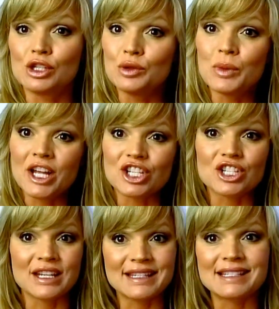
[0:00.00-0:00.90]
Too
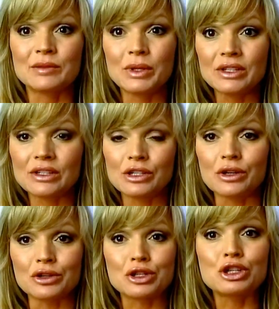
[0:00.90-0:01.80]
much
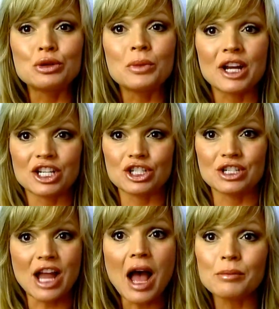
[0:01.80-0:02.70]
instability, too much
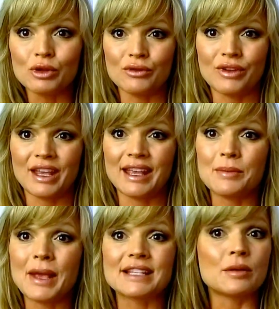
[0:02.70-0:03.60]
not moving
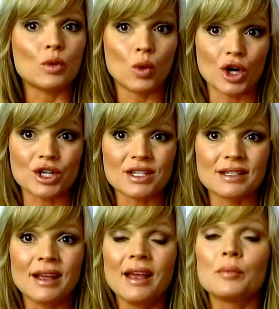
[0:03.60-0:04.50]
makes it
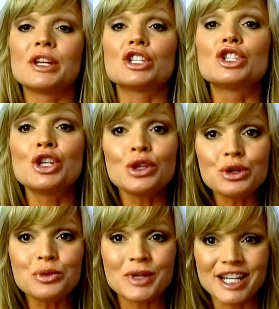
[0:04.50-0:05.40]
worse, but
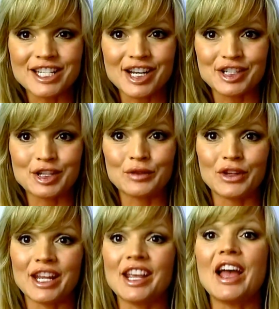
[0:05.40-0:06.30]
too much
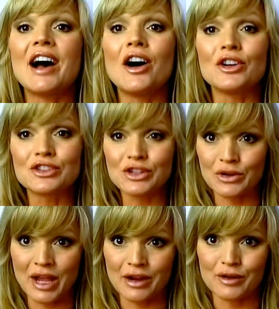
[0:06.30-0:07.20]
activity
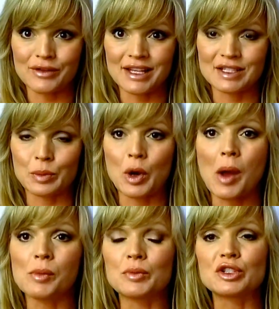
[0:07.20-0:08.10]
also aggravates the
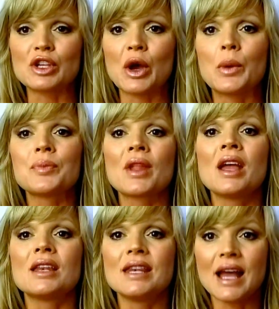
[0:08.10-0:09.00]
problem. So
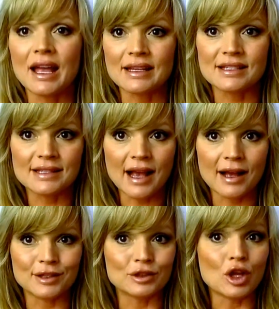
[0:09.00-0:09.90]
nice
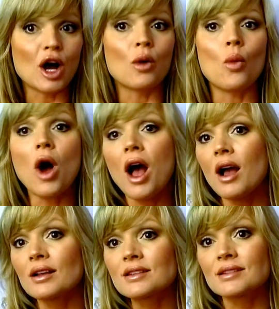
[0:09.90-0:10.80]
long
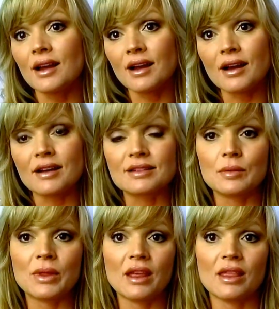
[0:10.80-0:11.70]
walks are
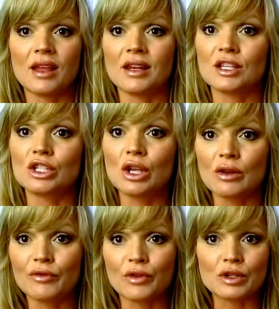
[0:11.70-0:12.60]
something that is
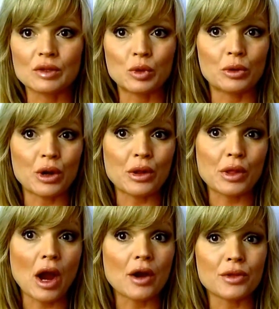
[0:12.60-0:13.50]
good for someone
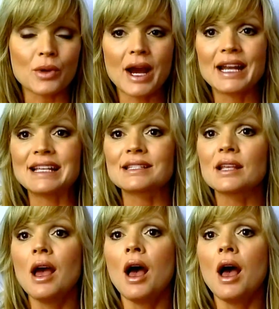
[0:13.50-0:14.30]
with arthritis.